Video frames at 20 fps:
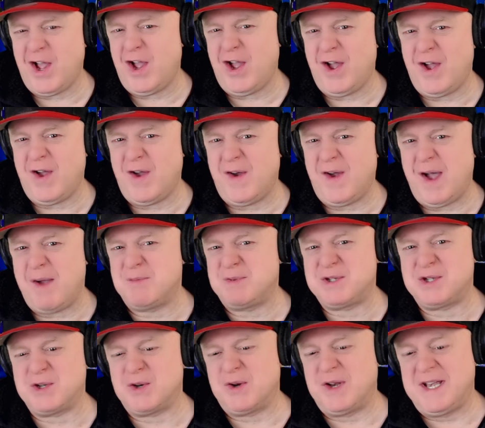Oh, I'm
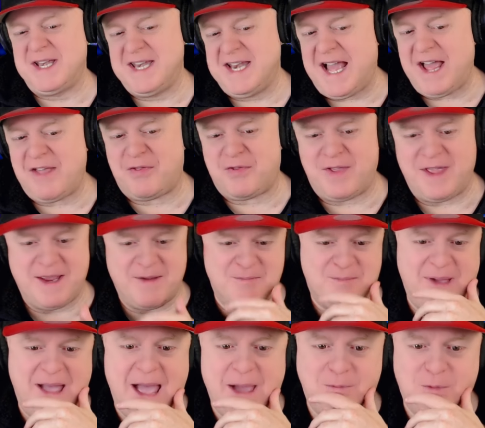sure nothing
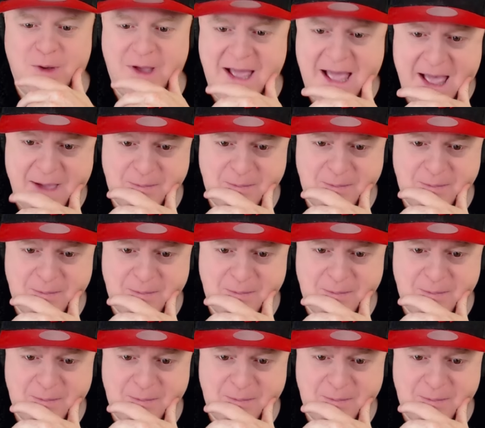bad will